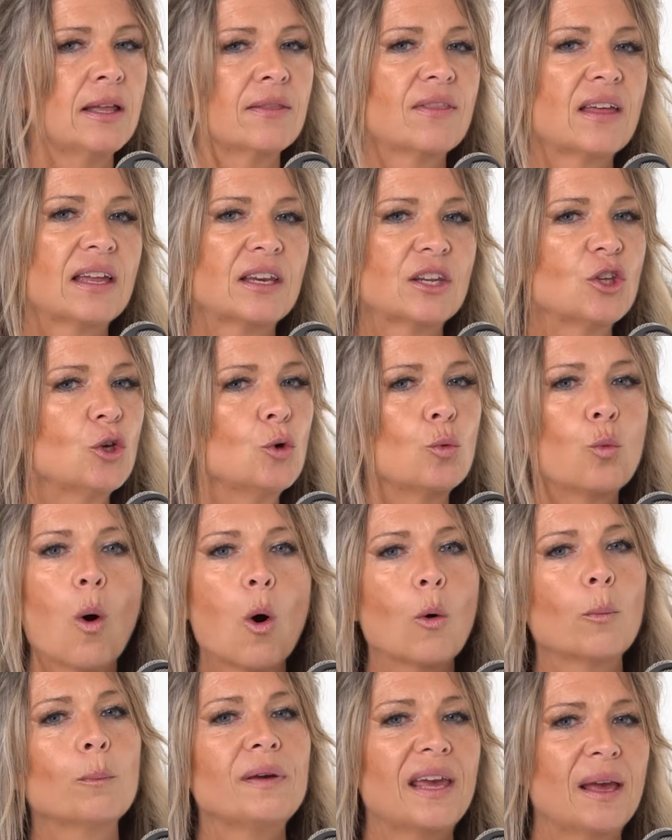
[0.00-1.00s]
then you
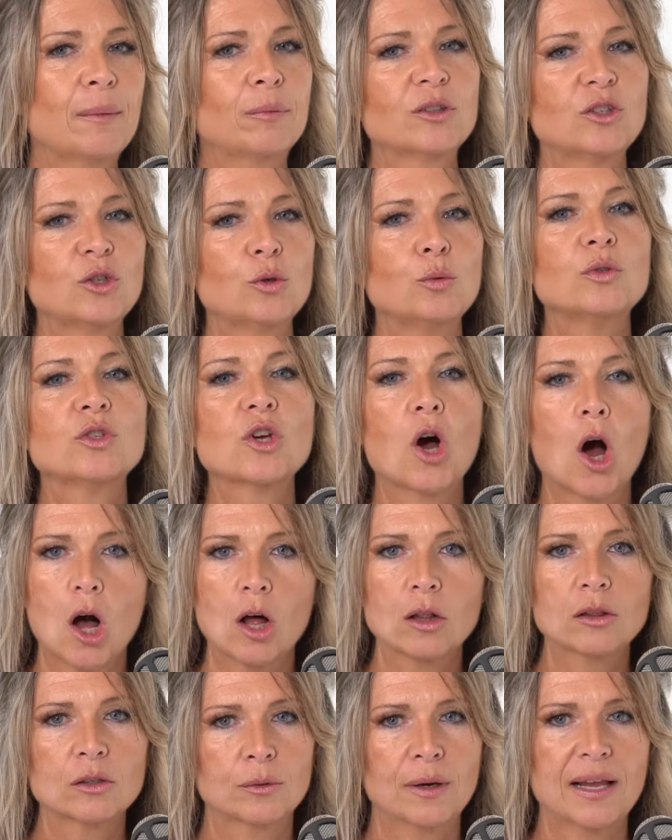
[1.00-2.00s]
won't be able to
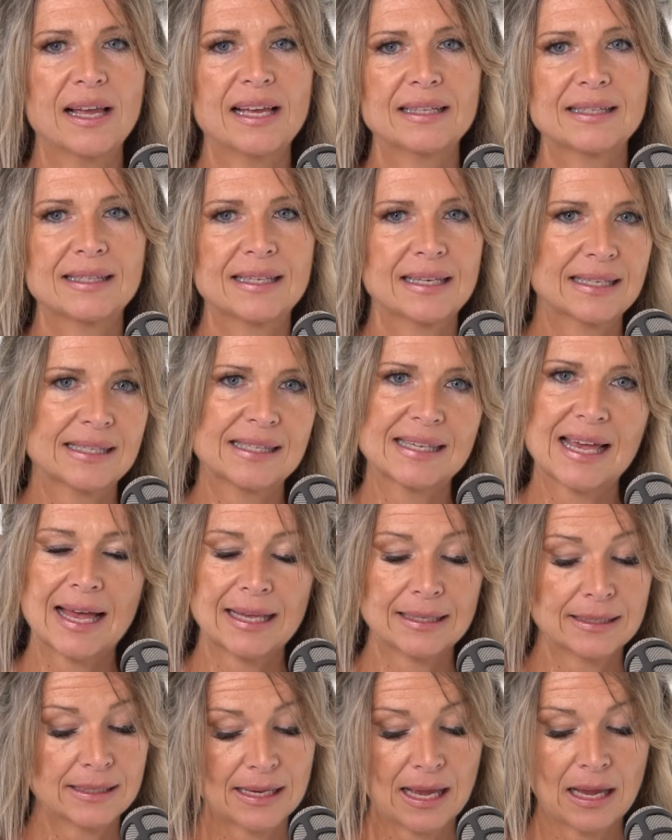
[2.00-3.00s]
tolerate
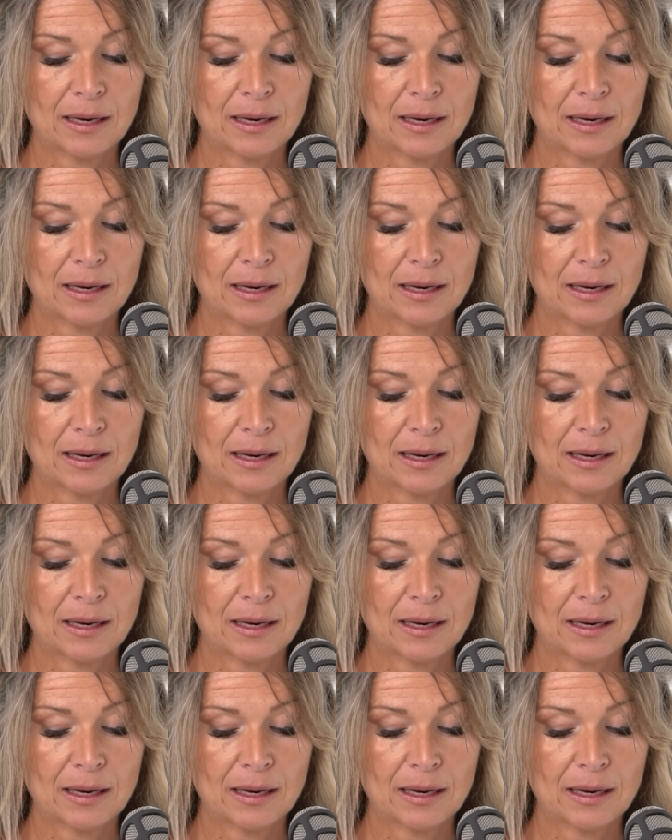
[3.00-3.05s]
success